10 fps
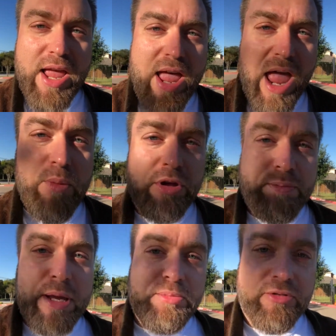and with
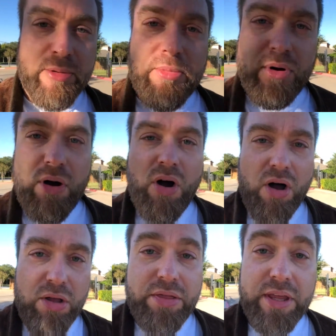people from
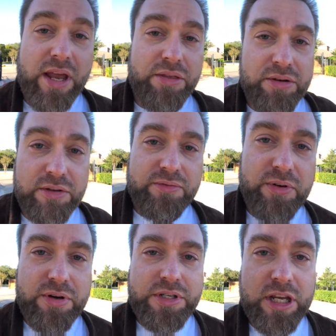all the other
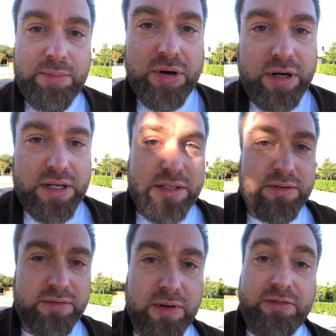diverse communities
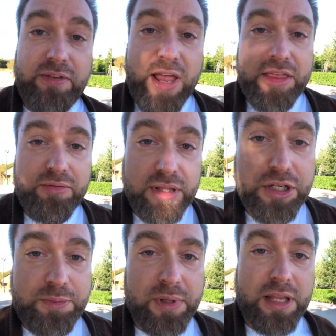of faith and
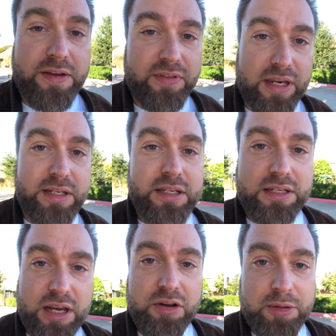religious belief that
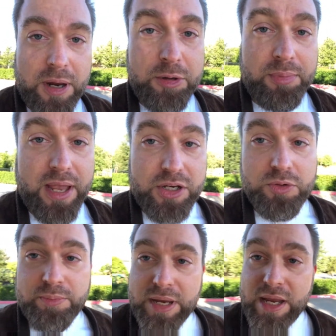exist here in the Metroplex.
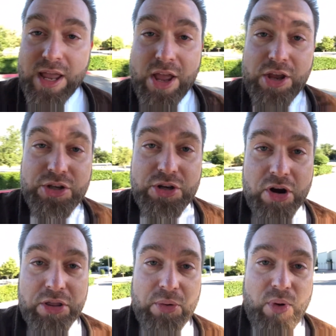We'll be
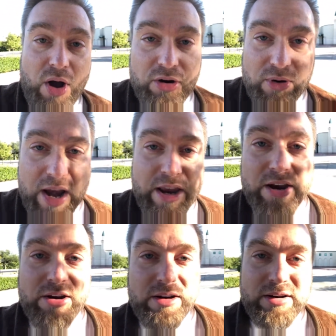starting the walk right
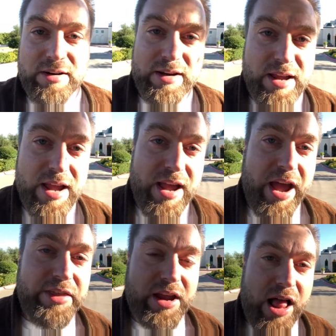here
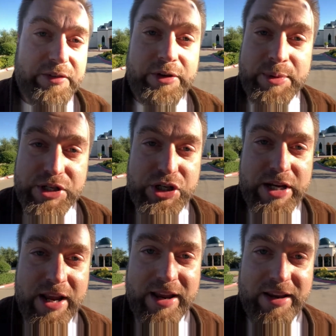at the Colleyville
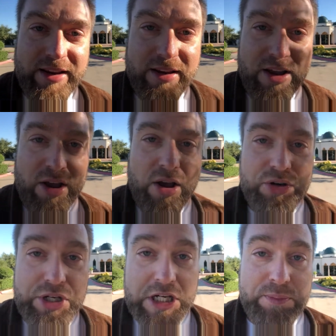Masjid on
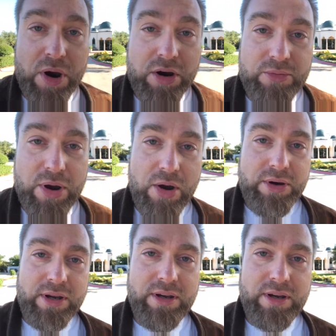Cheeksburger Road,